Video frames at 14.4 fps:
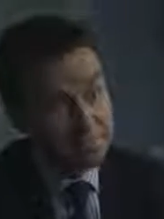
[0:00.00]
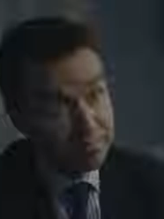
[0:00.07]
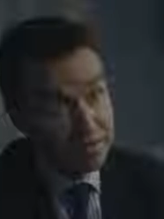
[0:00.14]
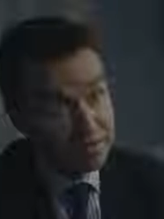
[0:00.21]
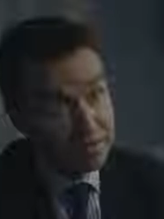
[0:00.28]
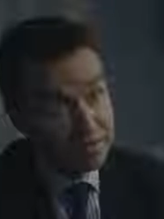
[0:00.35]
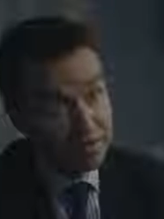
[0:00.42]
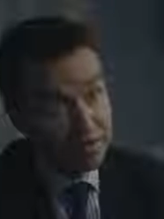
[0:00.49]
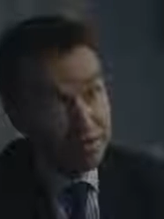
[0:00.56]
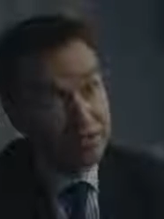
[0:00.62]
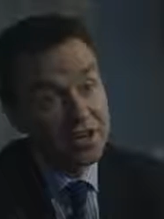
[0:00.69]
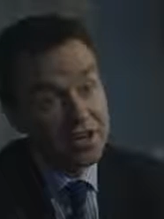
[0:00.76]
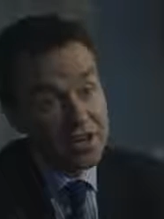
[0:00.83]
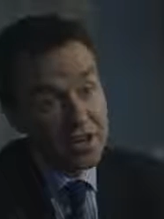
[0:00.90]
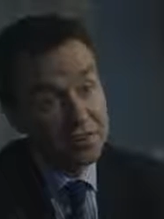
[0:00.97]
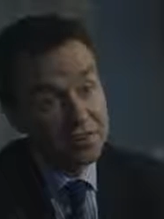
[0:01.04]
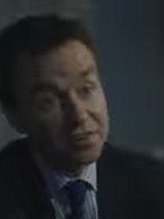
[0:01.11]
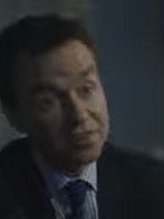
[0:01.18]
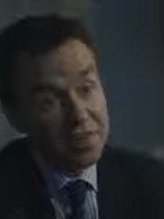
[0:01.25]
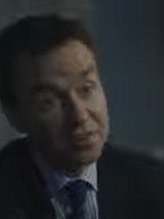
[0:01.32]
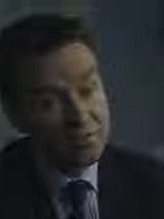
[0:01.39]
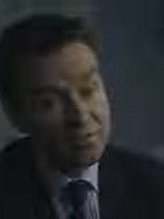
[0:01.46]
big discovery now
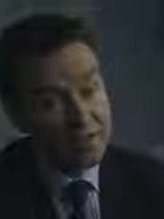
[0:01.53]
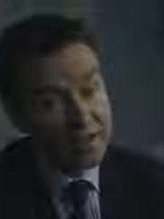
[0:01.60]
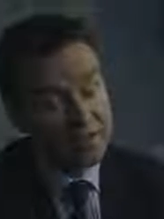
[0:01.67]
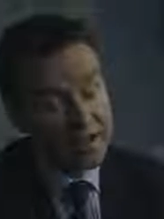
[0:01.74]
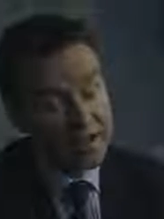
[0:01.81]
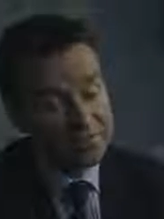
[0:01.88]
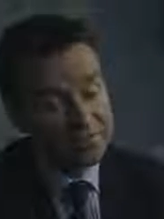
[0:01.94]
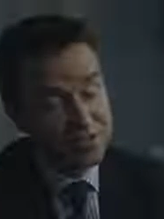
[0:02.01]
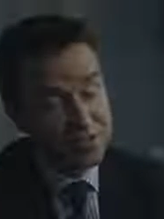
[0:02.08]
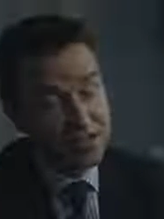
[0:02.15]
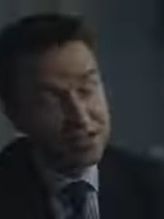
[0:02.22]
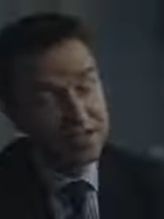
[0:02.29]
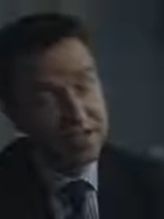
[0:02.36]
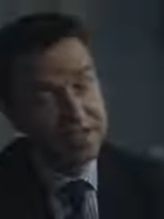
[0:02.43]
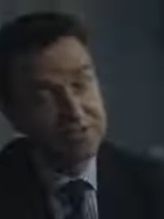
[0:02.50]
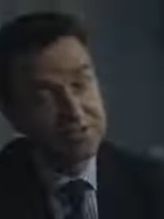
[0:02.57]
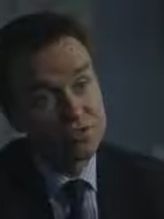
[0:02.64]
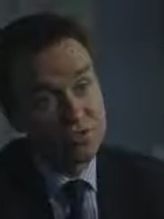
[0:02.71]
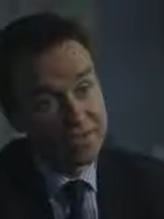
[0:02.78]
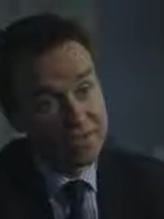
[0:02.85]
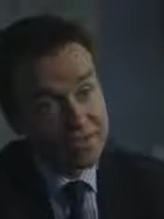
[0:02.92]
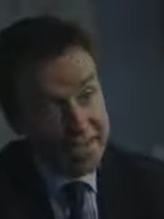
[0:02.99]
of the BRAF gene and
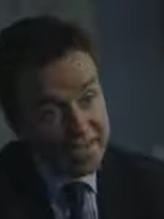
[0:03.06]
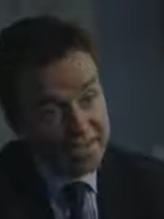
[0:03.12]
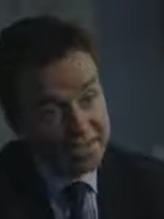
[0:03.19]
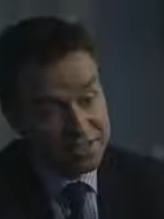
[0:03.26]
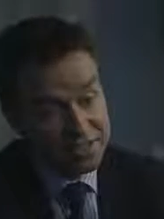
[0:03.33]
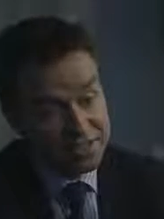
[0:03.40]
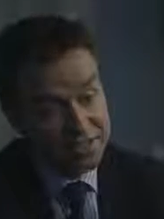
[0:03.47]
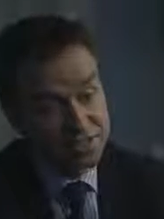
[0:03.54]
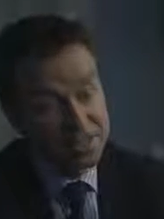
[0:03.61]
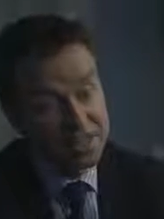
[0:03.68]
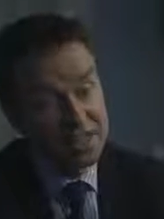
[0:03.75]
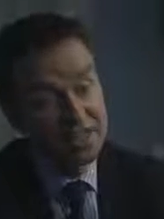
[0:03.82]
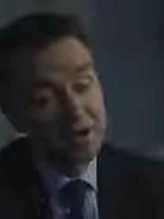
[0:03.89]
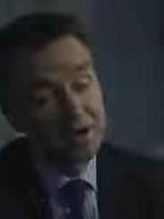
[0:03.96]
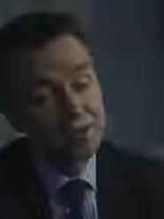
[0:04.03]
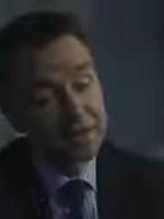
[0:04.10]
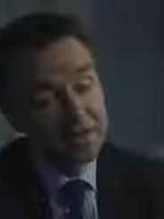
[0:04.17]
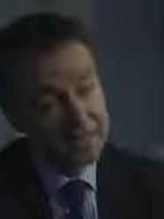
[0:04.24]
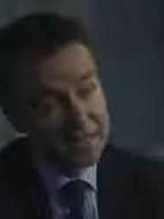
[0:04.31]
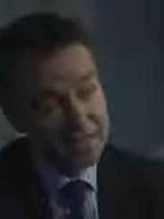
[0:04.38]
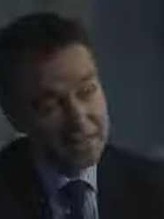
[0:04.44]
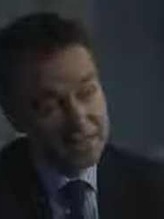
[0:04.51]
drugs that act on this gene. They're
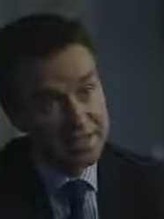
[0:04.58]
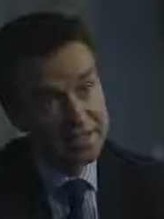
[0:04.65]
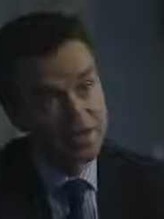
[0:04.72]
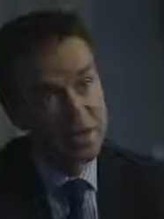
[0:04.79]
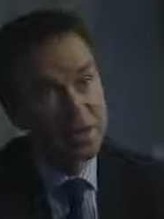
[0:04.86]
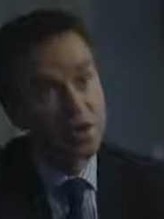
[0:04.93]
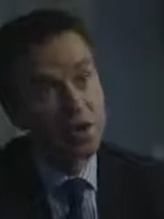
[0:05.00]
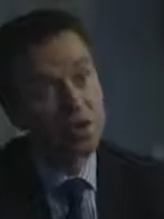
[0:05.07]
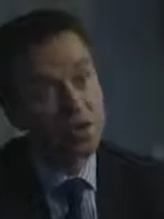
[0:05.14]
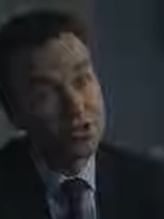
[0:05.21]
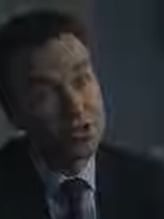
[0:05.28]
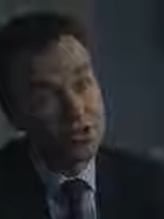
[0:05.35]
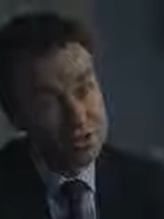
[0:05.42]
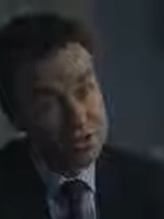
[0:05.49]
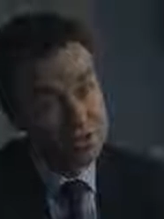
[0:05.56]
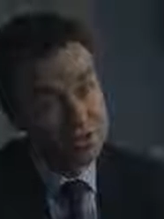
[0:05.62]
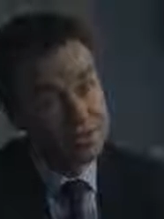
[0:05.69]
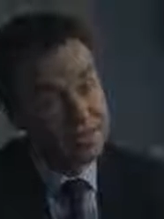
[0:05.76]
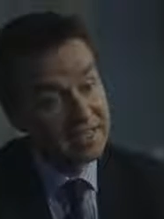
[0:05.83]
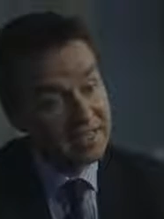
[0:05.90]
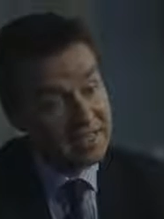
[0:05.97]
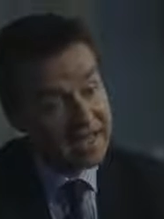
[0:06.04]
building on this with other drugs
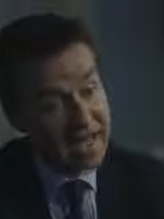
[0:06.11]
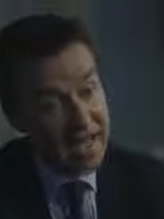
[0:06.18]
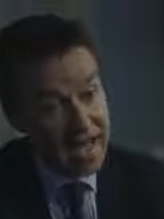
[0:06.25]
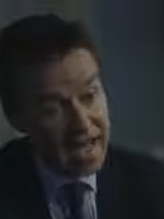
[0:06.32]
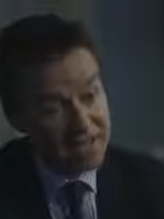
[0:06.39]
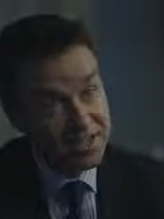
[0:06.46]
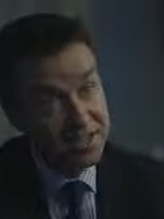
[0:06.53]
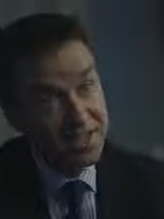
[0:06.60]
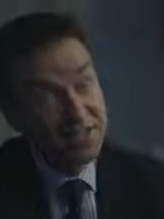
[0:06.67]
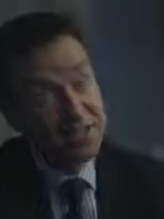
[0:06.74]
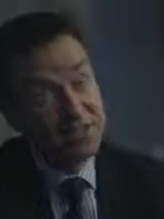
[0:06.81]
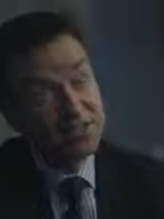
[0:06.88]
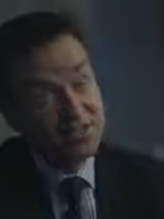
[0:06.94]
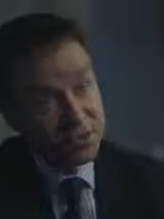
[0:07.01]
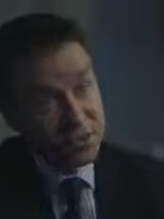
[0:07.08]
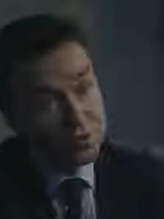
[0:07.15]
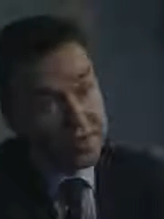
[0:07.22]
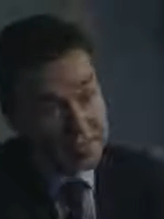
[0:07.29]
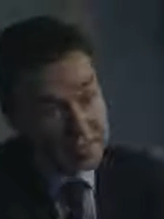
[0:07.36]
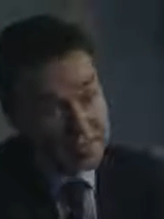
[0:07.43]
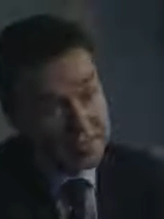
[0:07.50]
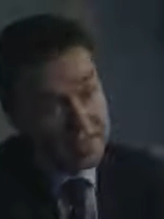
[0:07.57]
that can add to
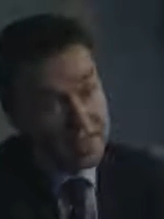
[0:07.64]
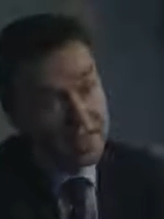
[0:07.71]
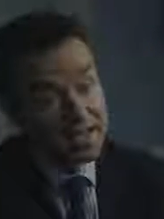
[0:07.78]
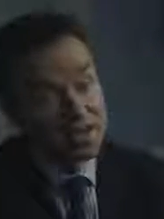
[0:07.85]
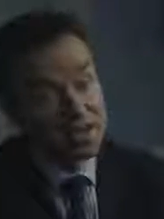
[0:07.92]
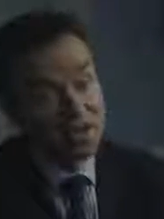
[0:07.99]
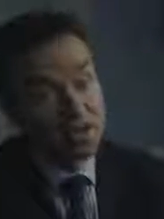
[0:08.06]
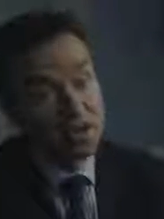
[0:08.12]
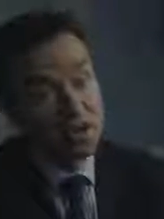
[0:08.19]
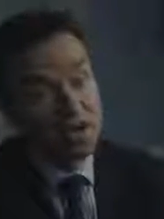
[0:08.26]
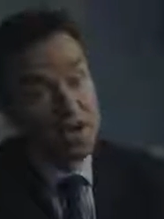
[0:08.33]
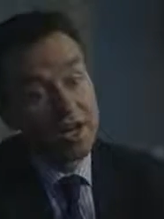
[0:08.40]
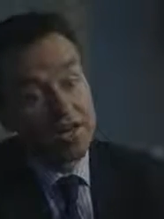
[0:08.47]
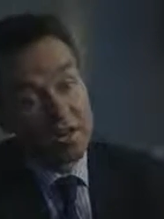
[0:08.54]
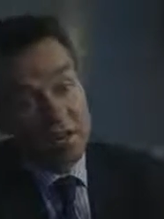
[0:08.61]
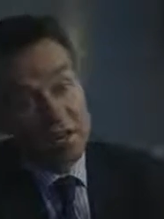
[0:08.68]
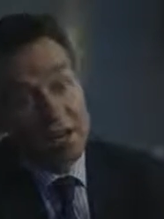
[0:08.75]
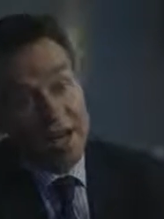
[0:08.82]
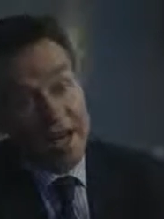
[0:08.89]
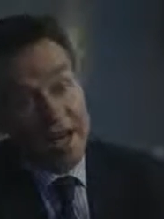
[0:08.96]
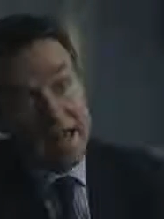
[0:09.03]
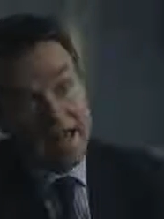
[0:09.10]
this, that work on
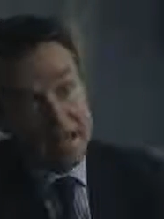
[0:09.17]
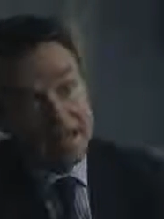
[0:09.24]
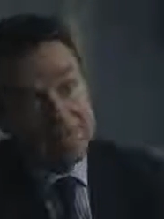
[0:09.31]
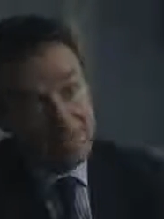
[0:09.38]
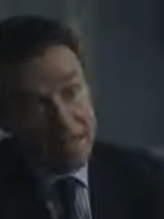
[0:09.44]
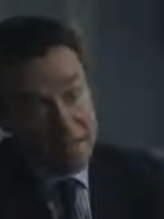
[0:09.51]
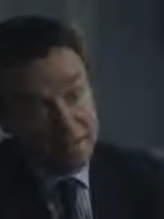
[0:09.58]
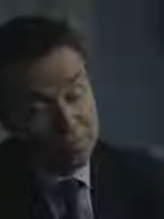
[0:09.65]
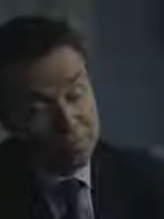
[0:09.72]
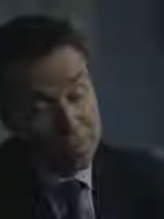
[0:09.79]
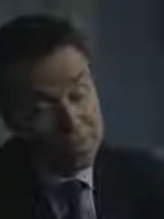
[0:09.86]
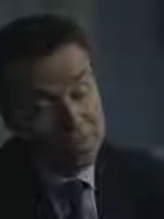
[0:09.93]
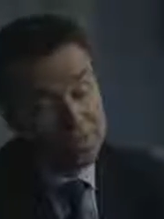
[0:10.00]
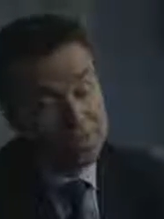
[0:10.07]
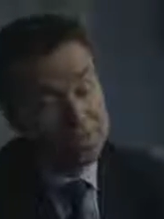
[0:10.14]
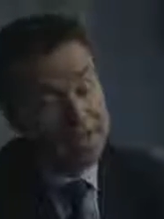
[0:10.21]
analogous pathways or